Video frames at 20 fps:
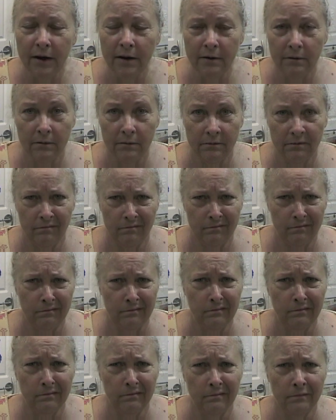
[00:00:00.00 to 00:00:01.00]

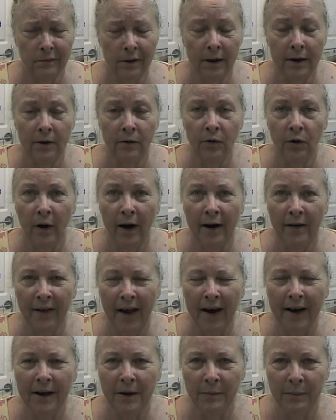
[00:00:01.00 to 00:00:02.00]
Hmm, I don't know how
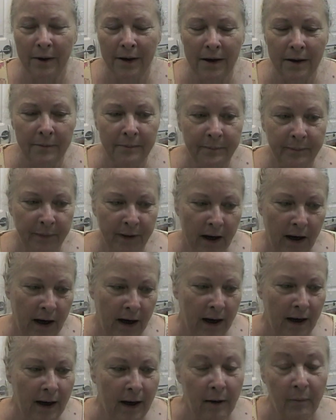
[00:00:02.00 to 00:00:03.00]
that can be,
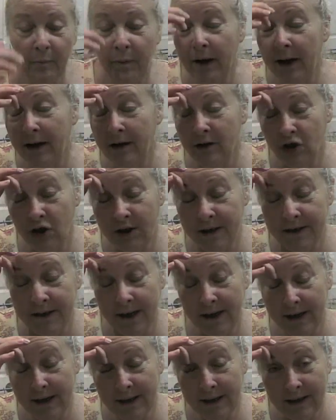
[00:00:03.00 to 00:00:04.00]
but she
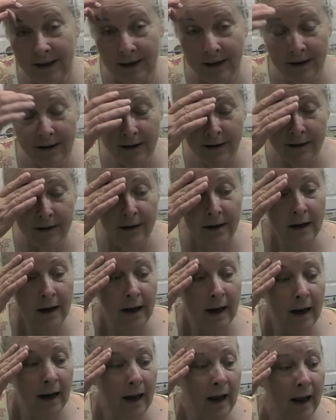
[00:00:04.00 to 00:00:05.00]
said it did.
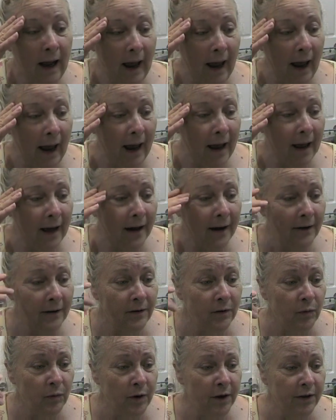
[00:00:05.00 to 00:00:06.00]

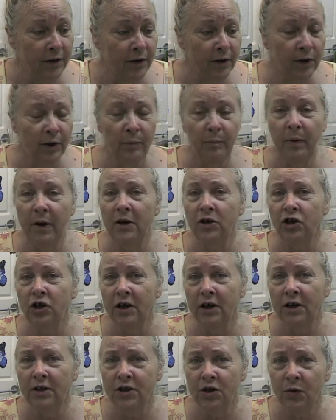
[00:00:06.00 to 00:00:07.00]
And with her
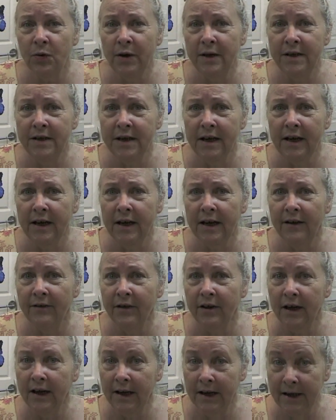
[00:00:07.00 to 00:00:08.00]
pinching and squeezing and
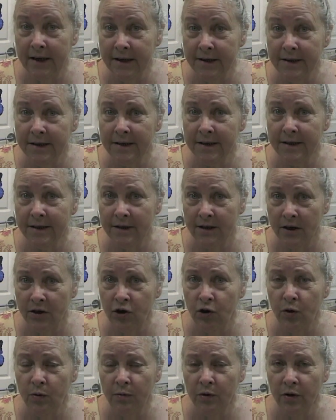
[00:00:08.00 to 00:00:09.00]
everything, it is, the
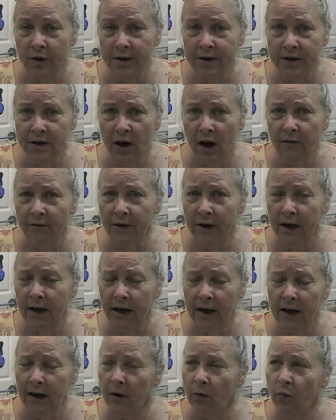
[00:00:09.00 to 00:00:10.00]
tumor is
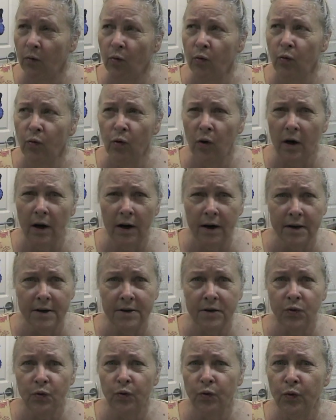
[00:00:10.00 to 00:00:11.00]
softening. It
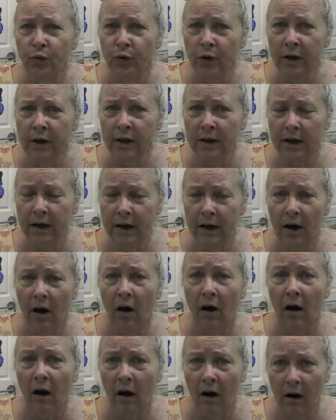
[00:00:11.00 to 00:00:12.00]
was really
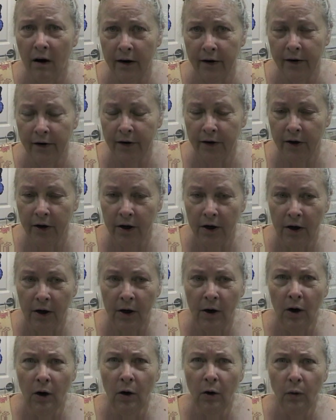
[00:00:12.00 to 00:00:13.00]
hard.
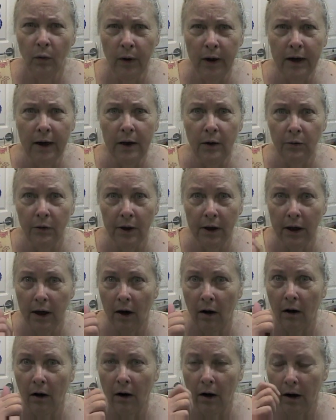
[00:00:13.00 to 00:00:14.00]
Really, really
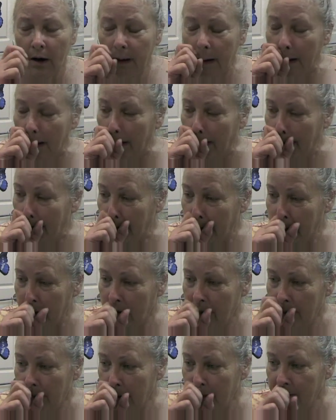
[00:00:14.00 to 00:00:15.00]
hard.
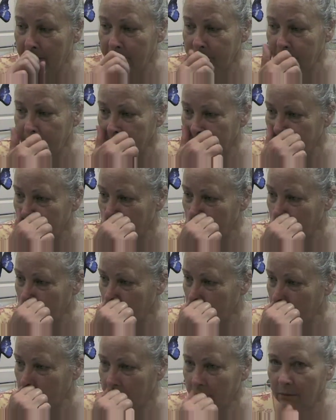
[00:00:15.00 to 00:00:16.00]
Um,
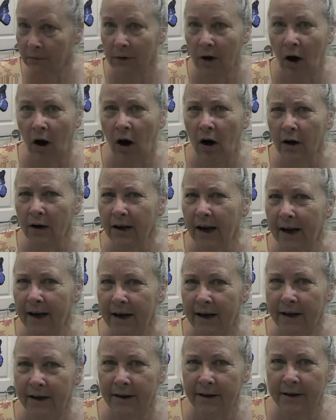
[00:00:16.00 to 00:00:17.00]
hard like
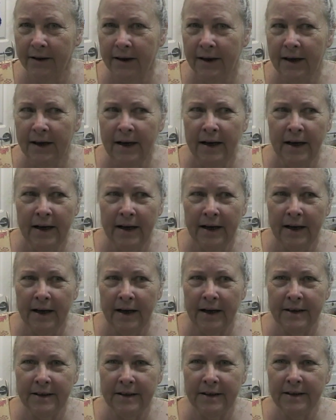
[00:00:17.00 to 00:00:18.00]
a,
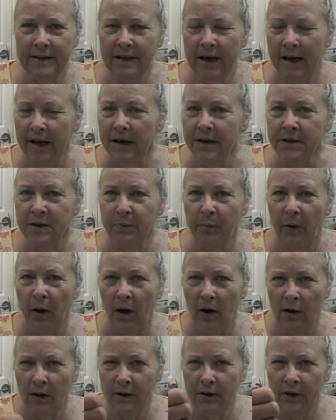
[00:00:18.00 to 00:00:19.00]
a tennis
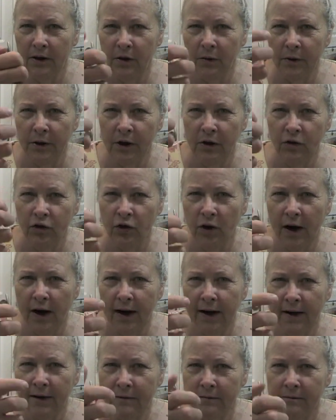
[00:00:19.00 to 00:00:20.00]
ball, you know, when you try
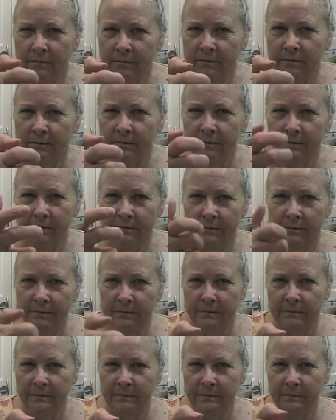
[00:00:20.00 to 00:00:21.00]
and
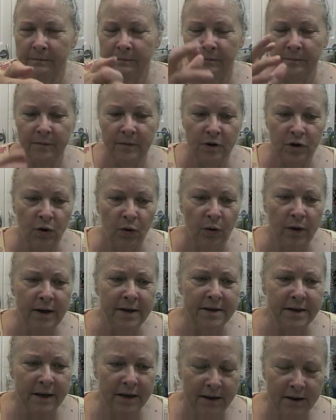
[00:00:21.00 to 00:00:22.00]

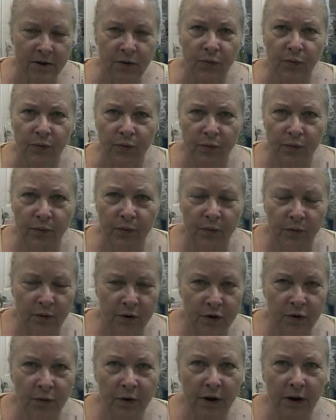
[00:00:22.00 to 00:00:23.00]
squeeze it. It's, it
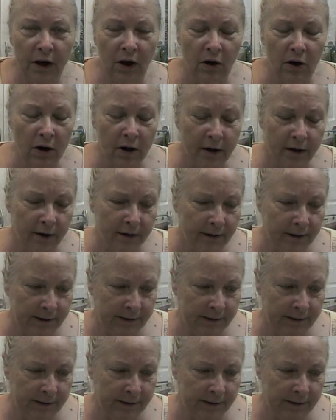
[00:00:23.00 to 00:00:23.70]
was really hard.